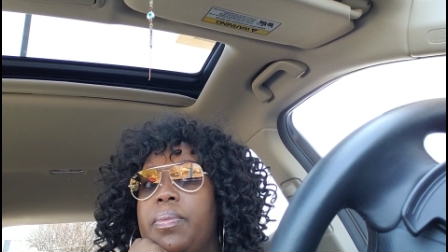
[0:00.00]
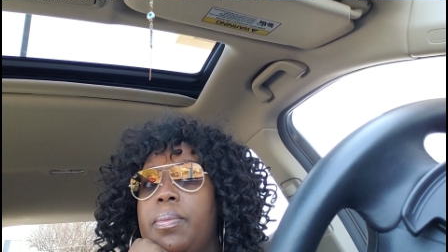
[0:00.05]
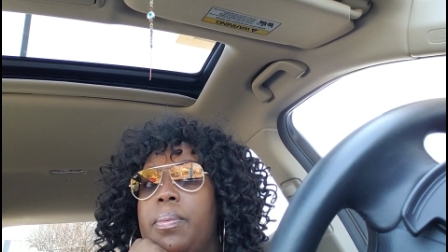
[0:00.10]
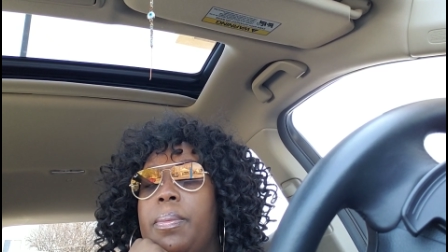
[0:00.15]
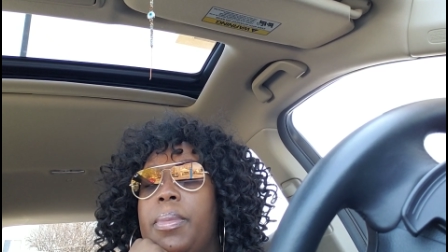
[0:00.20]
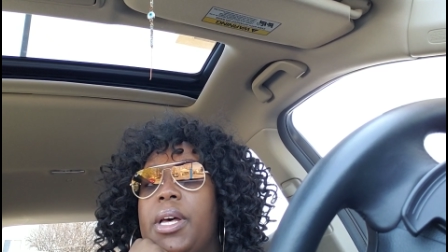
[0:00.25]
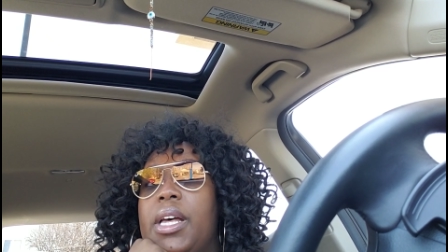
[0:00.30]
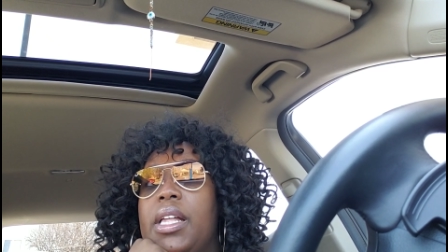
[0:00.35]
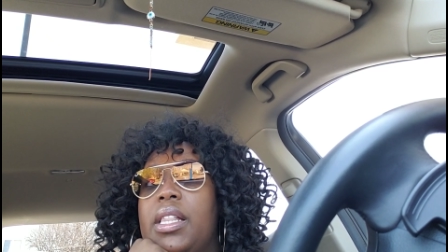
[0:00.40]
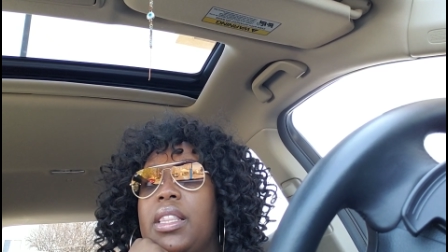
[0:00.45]

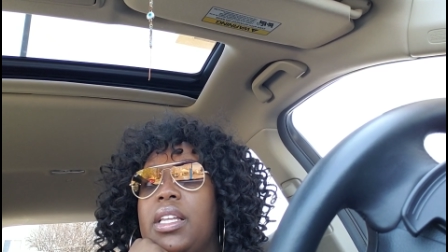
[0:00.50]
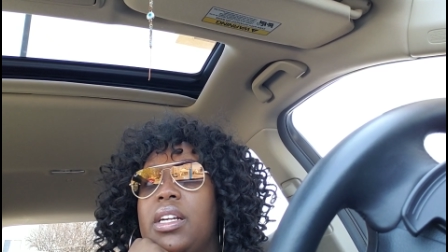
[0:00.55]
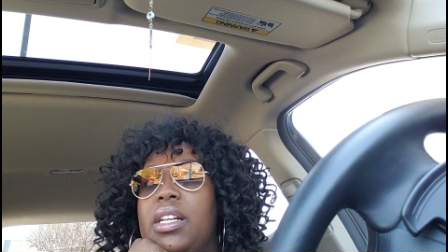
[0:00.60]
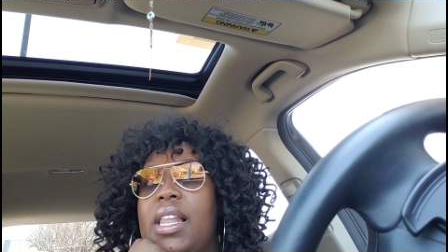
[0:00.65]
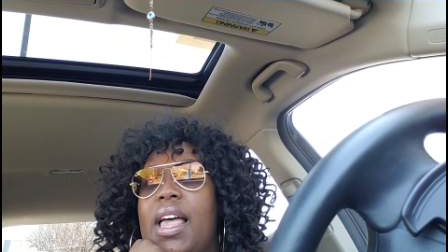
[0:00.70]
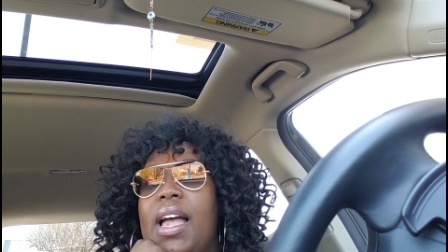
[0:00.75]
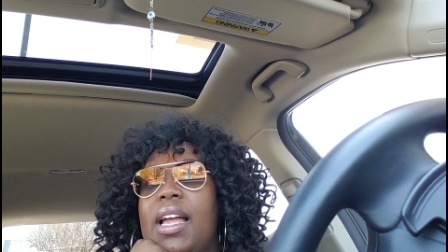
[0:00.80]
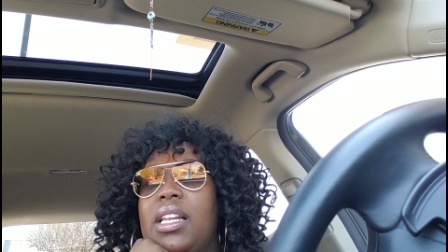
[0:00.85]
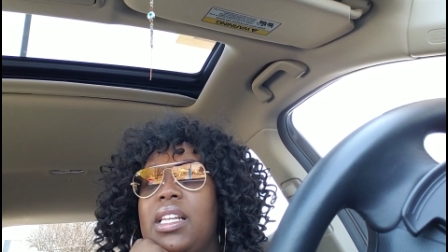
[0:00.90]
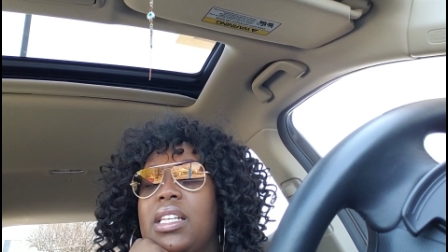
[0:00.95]
But their
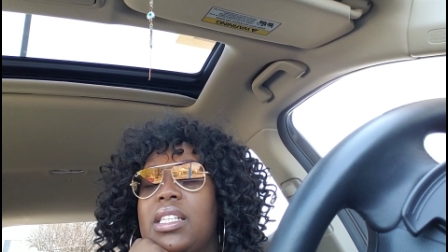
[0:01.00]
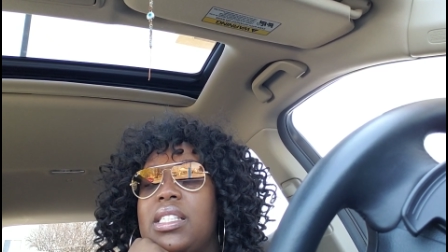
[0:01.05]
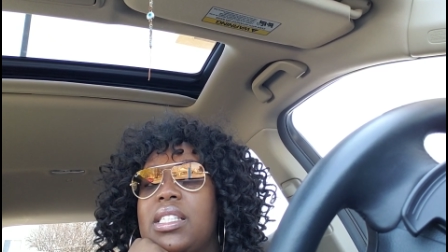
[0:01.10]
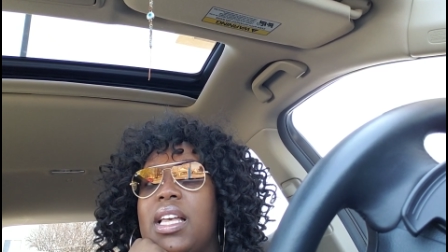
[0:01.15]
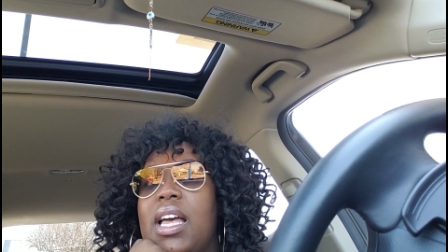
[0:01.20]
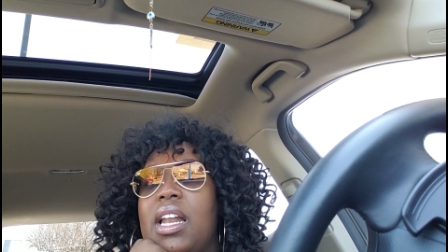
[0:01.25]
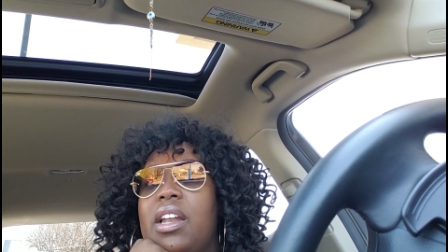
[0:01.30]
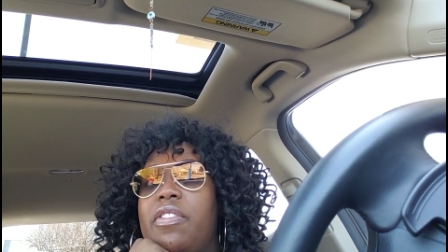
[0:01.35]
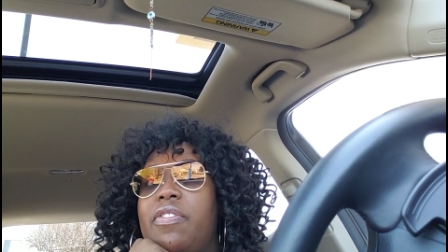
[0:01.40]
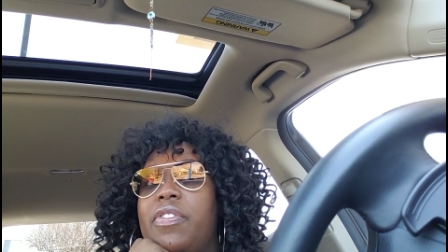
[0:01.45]
line looks
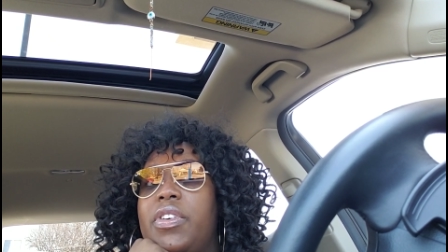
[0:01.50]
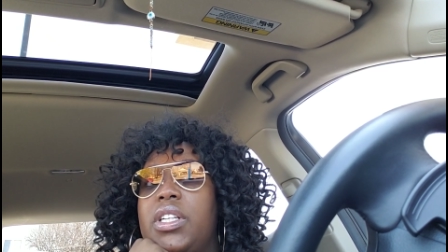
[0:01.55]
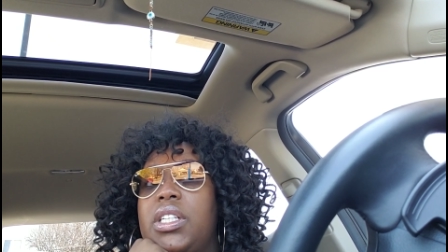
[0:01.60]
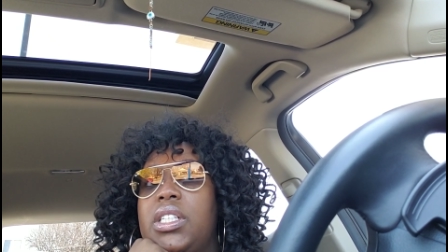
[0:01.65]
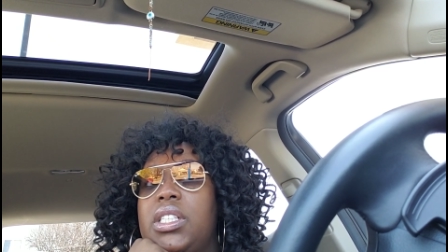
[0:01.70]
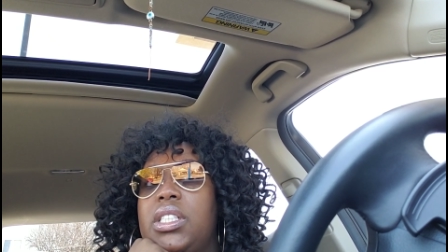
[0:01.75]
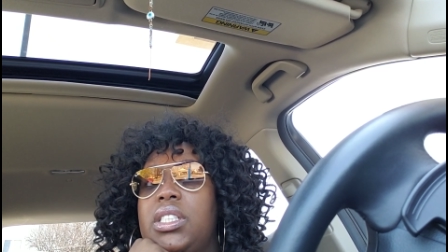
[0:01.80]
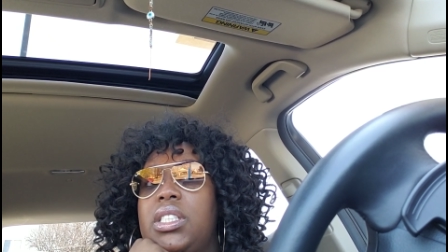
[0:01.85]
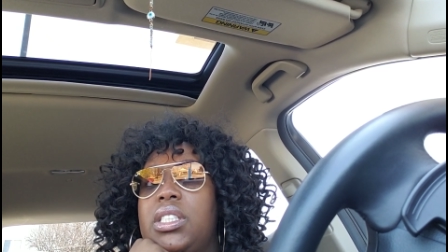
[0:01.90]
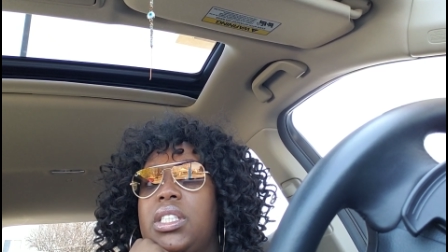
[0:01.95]
kind of
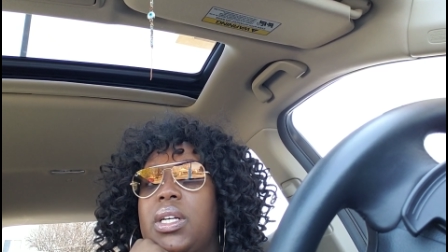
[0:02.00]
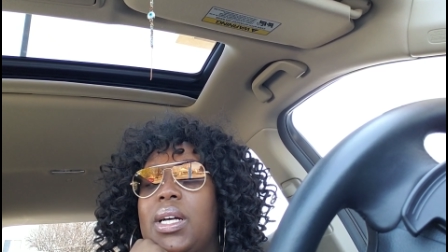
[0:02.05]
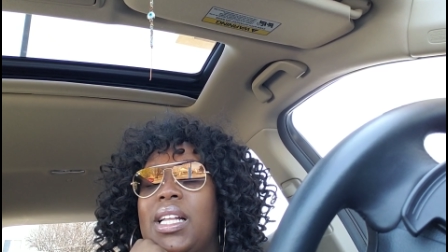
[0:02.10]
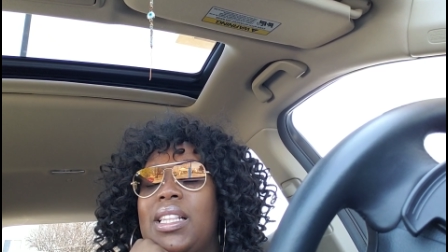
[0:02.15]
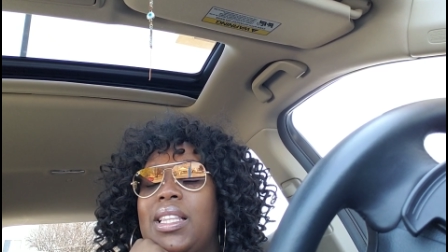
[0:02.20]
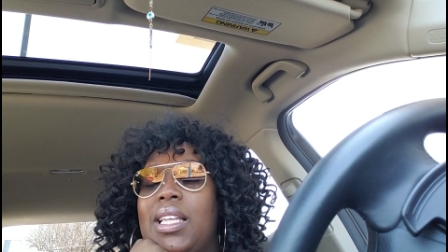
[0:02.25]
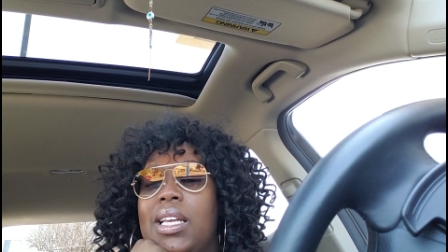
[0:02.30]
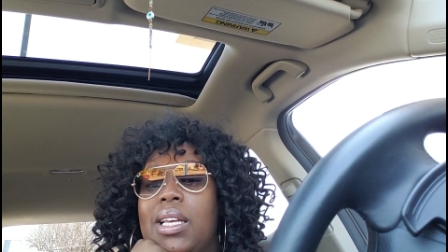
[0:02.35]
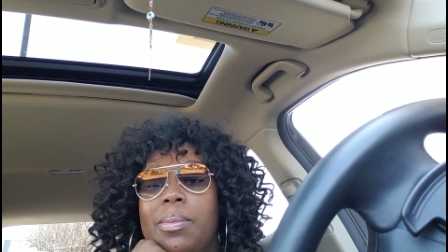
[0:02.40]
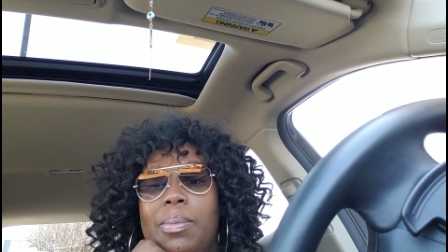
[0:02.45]
full, so I
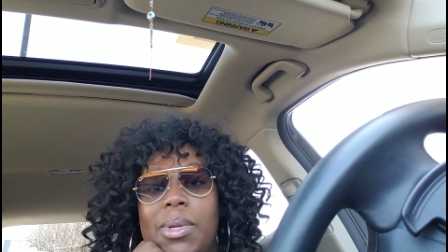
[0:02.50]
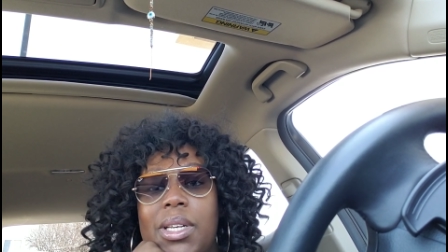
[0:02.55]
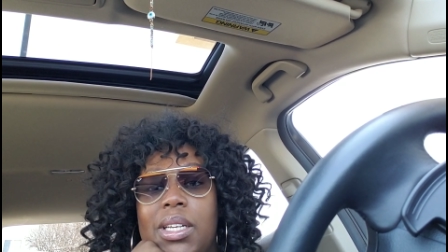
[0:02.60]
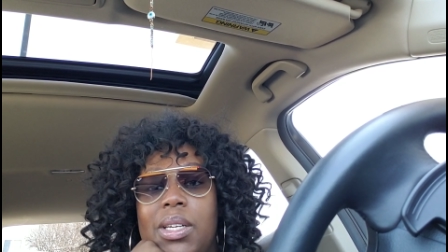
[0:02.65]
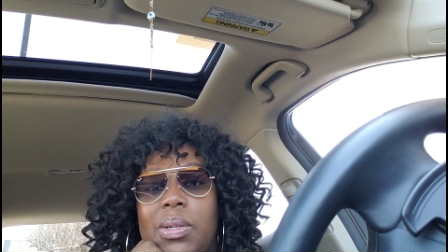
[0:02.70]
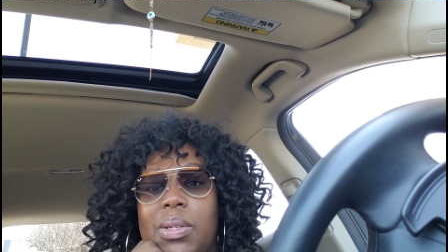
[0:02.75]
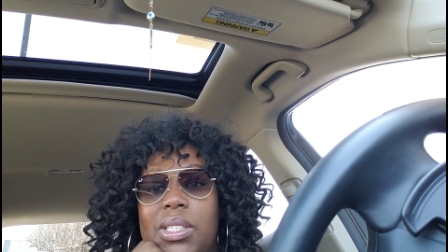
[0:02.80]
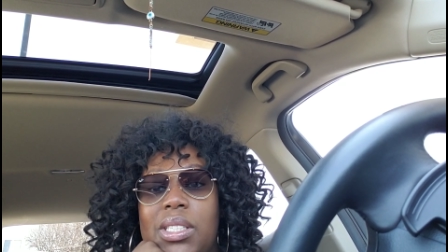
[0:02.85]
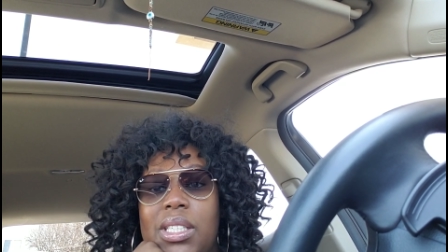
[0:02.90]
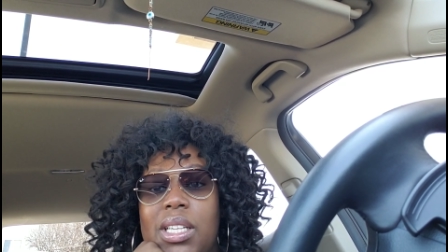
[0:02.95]
think I'm gonna
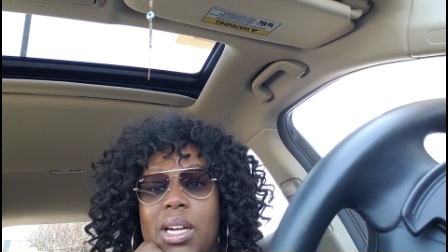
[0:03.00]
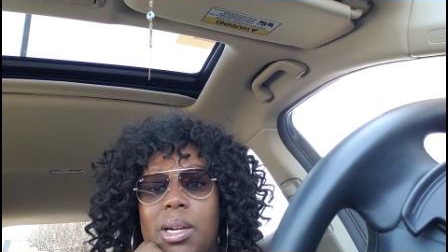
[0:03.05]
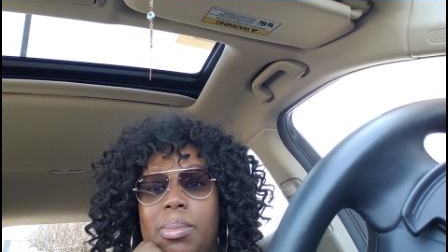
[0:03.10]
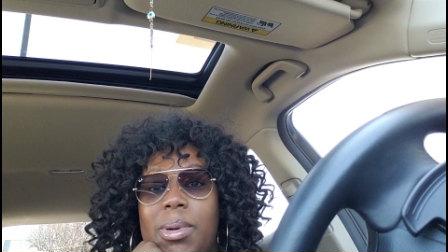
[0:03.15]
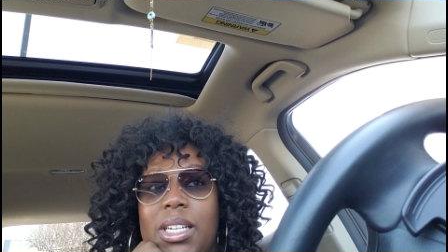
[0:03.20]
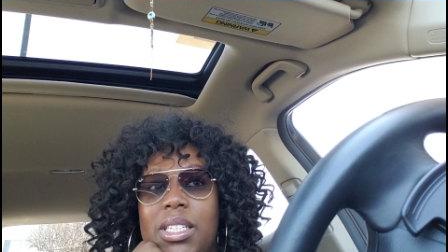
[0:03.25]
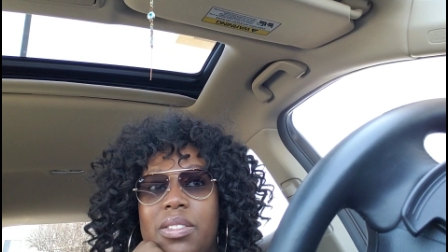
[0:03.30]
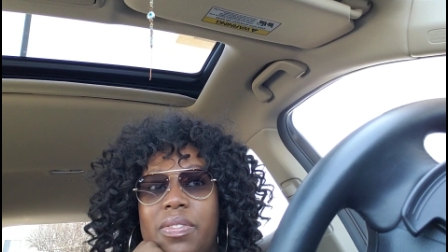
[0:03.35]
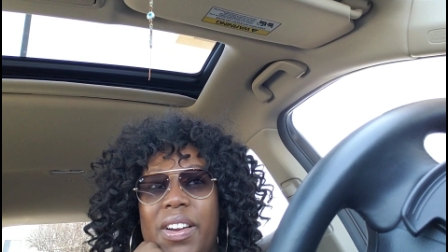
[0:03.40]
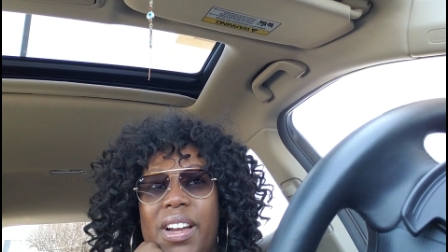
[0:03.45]
go to
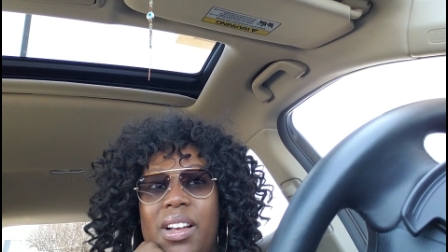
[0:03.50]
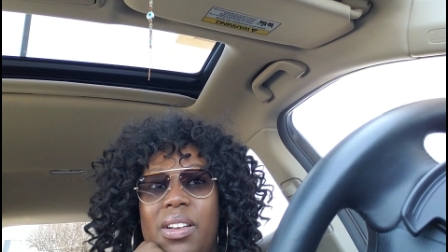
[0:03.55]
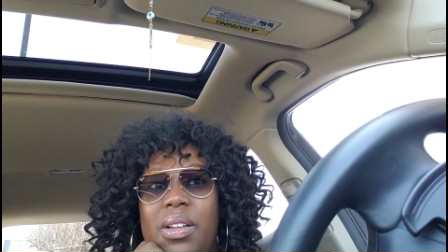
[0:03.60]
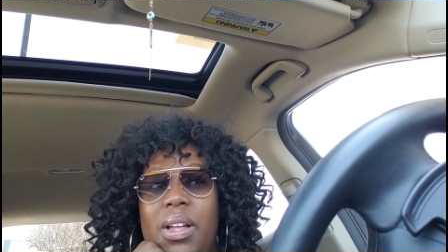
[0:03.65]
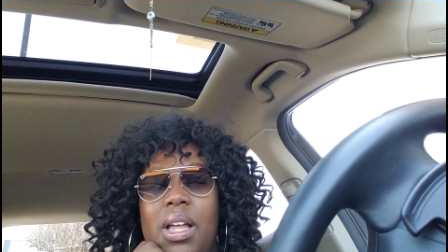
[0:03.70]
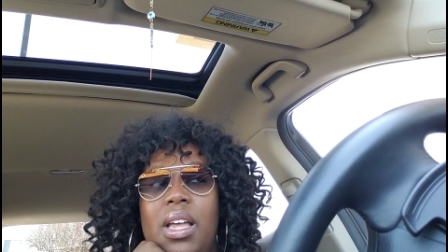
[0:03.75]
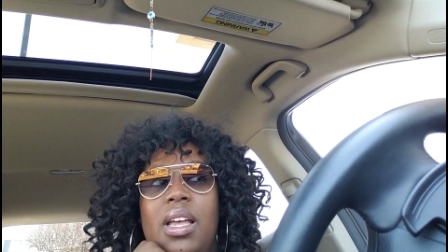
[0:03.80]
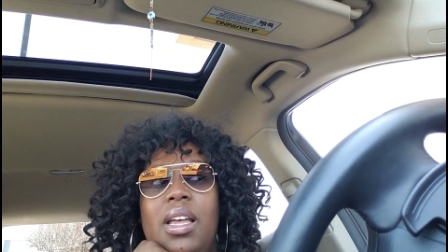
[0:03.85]
Starbucks route